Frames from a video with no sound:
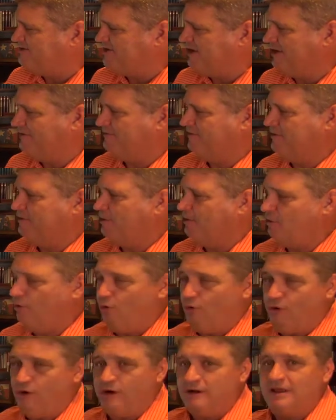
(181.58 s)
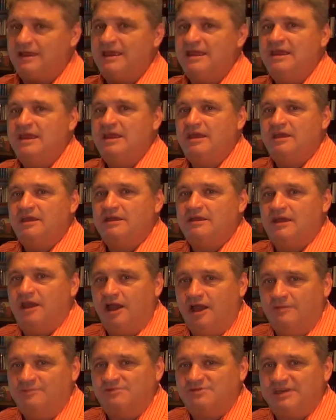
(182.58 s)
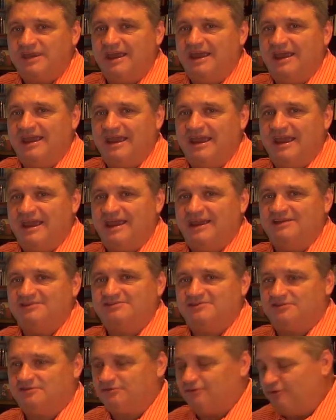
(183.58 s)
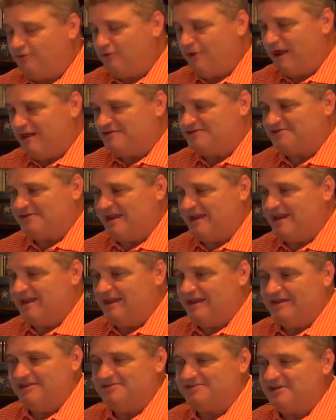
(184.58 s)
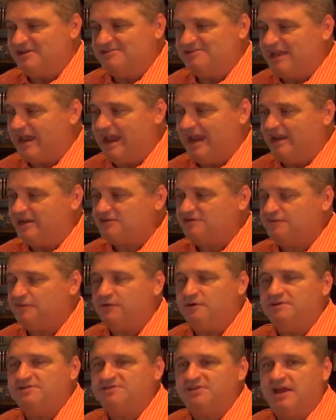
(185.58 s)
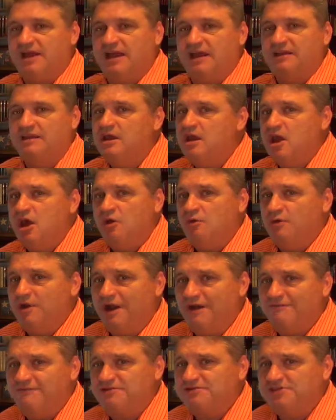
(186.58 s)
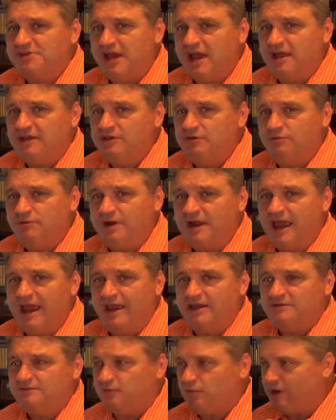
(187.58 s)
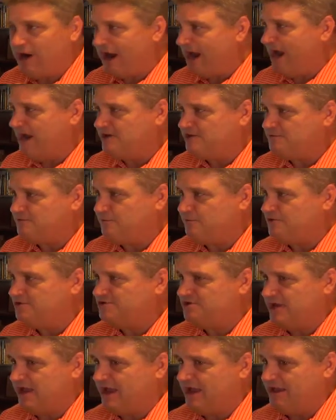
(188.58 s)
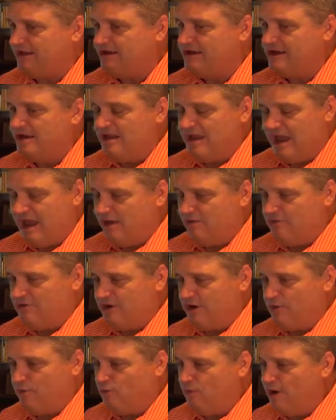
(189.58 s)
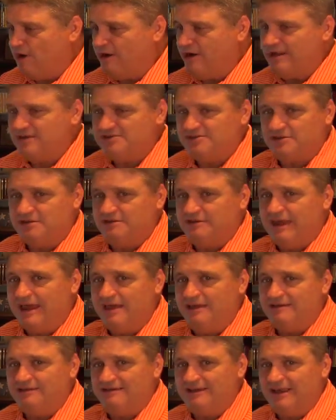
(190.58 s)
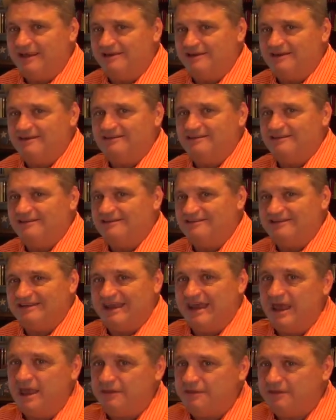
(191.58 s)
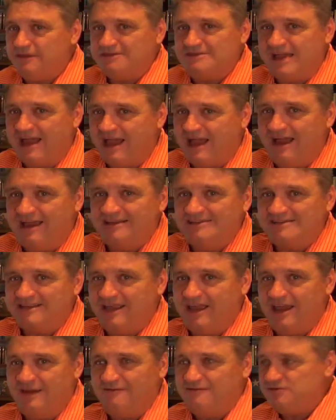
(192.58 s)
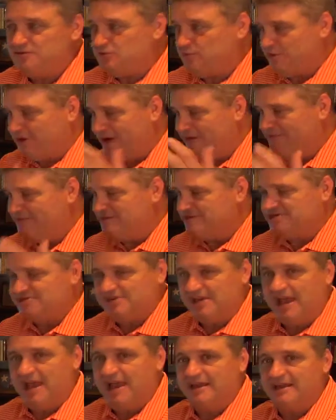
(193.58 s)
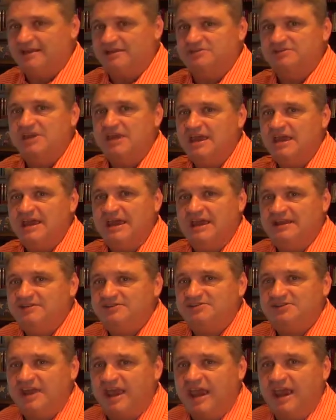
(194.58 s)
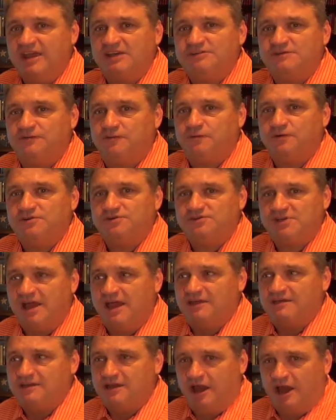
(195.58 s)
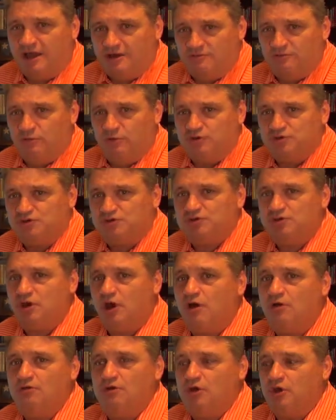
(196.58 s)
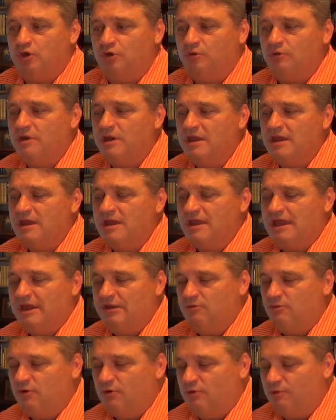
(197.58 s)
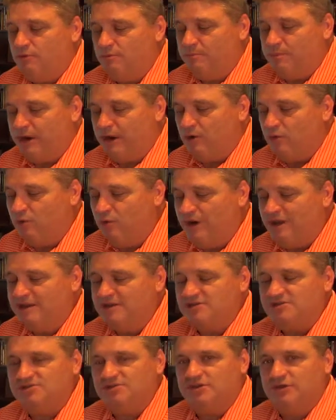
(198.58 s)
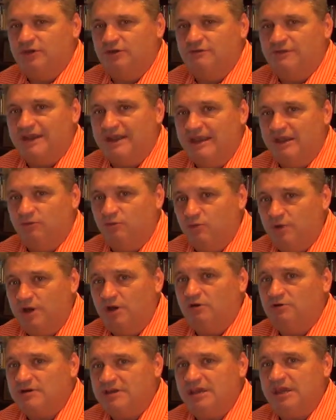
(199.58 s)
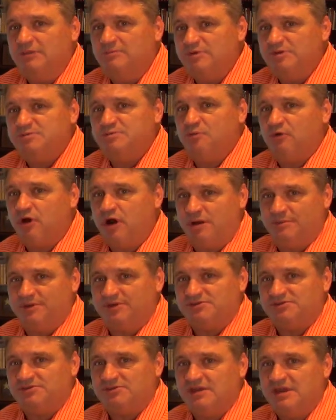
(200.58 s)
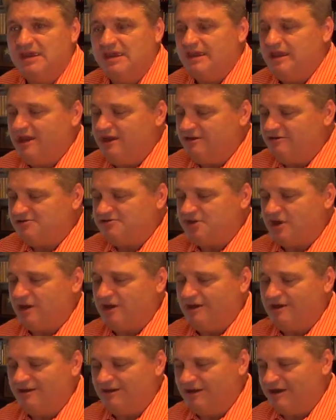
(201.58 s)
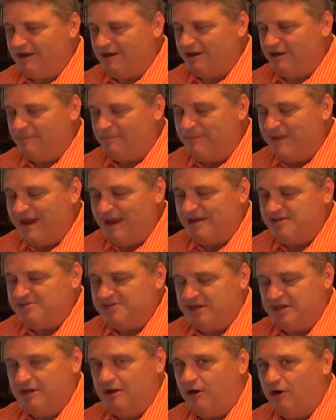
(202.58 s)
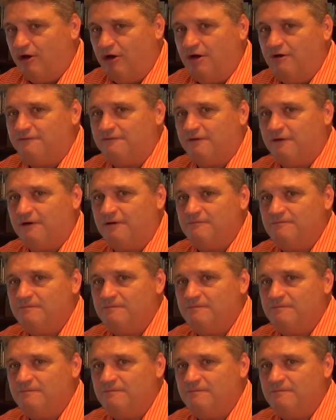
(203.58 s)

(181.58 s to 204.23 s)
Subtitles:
heaven. The Lord comes to Ahaz through Isaiah and says, ask for a sign. Whatever sign you want to ask for a sign. I don't care where it is, down into the depth, as high as the heavens, whatever this sign is, just ask for a sign. God will show you, he will bear witness to you that he will keep his promise. Here's an amazing offer,